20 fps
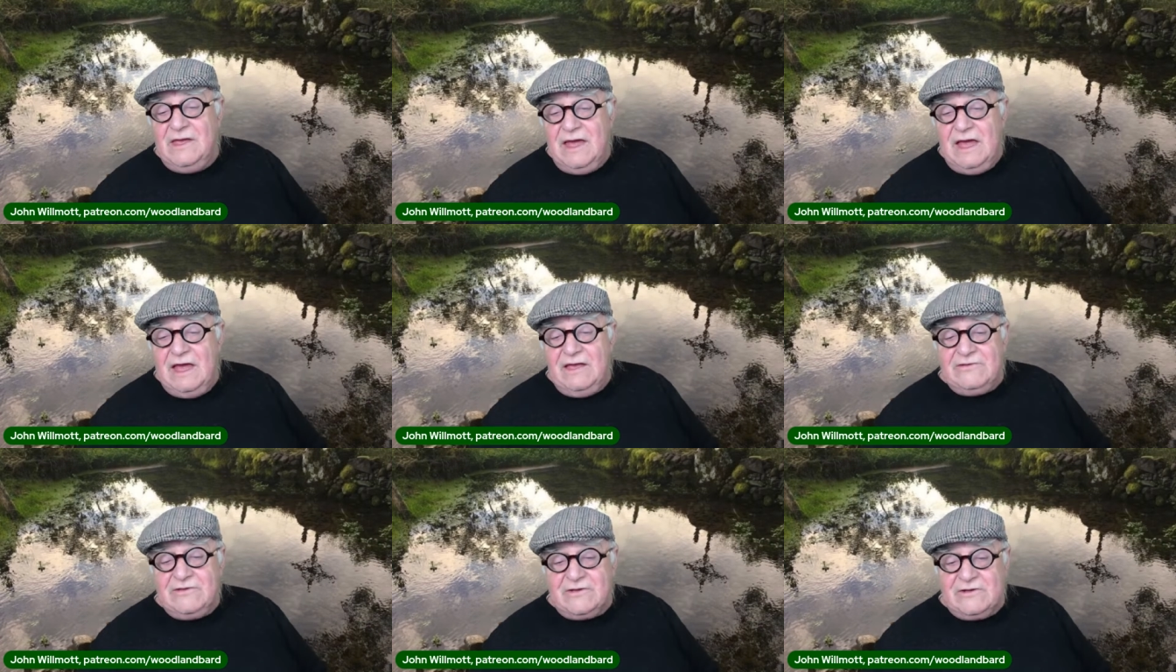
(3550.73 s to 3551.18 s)

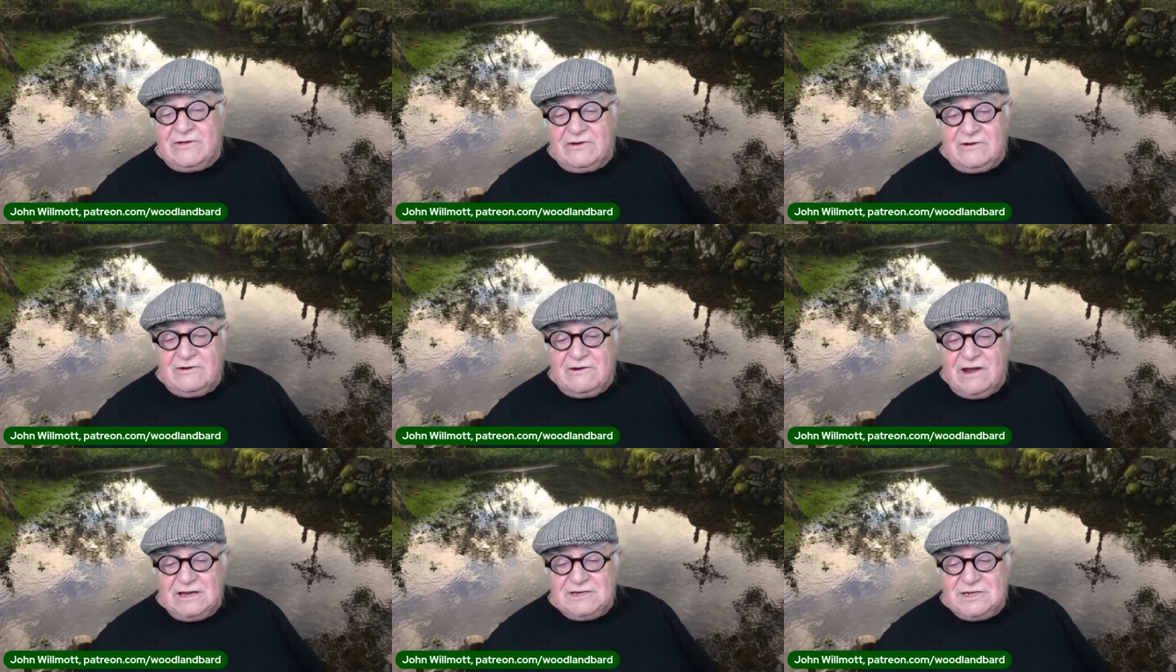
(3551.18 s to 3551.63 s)
as a
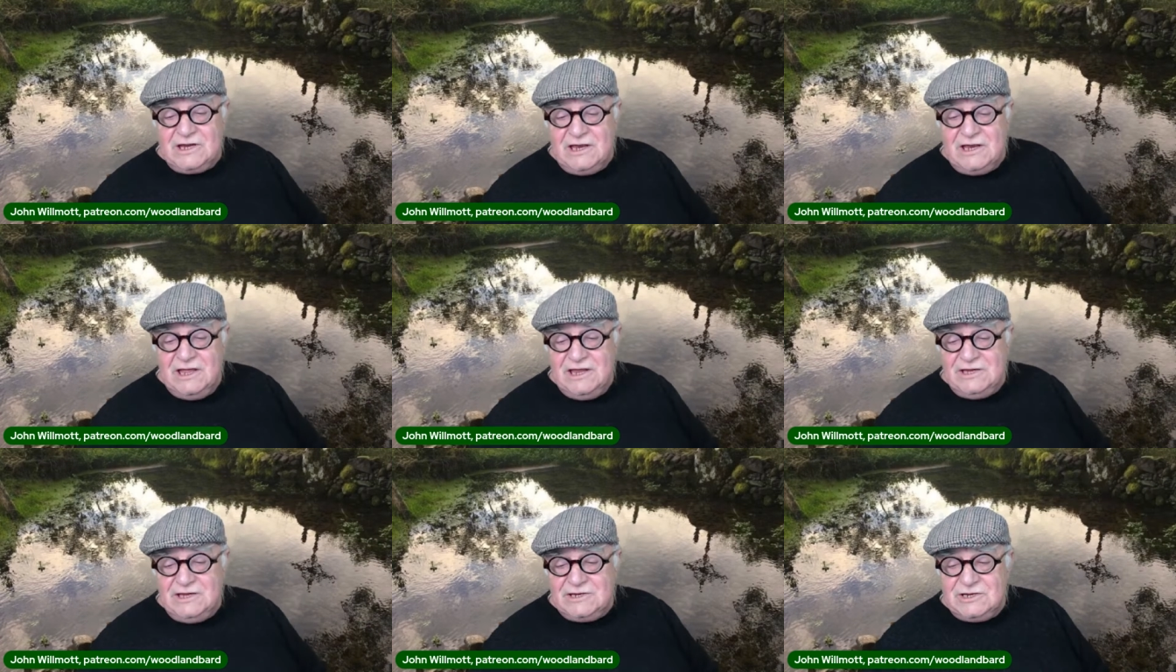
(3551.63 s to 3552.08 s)

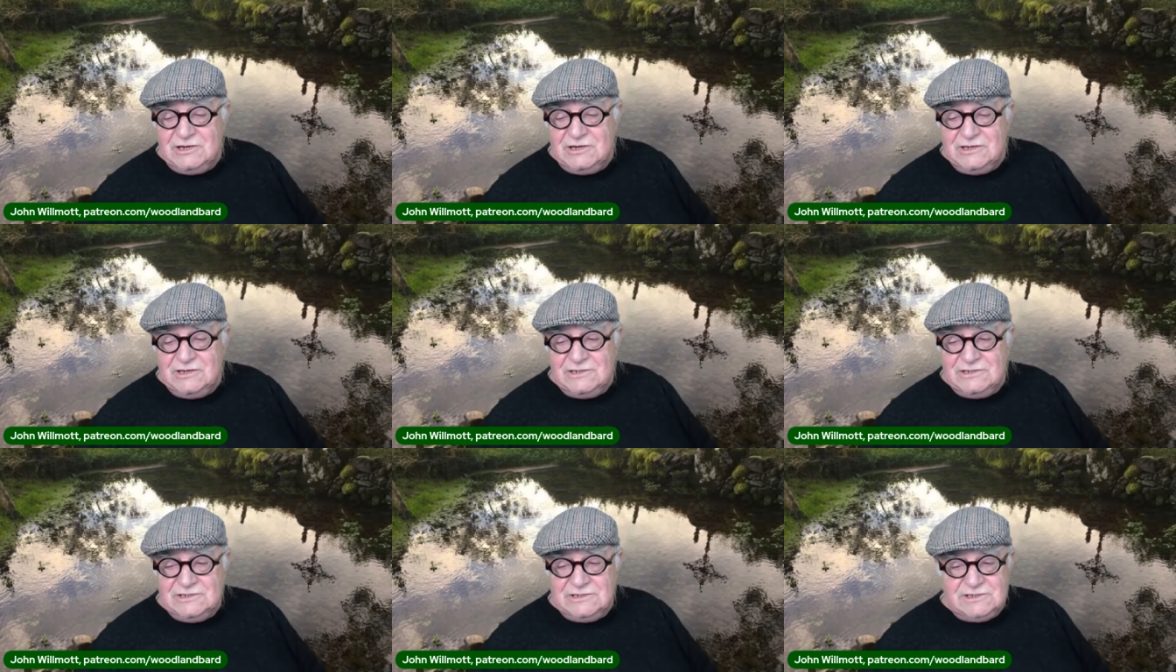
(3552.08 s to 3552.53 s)

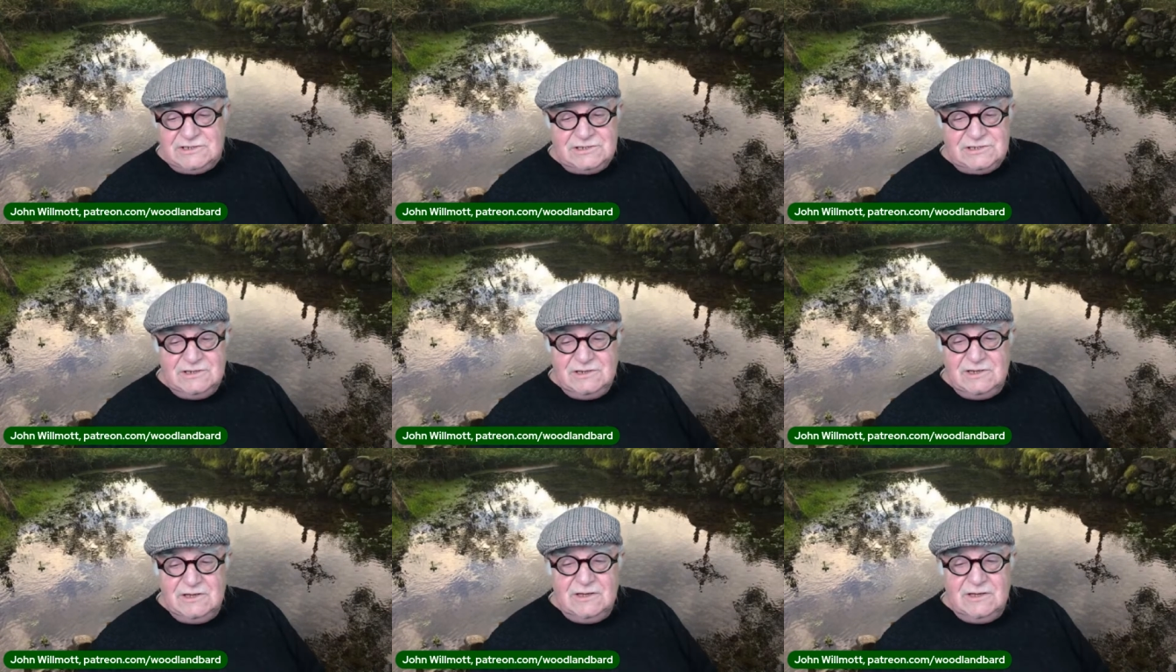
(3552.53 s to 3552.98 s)
congratulations,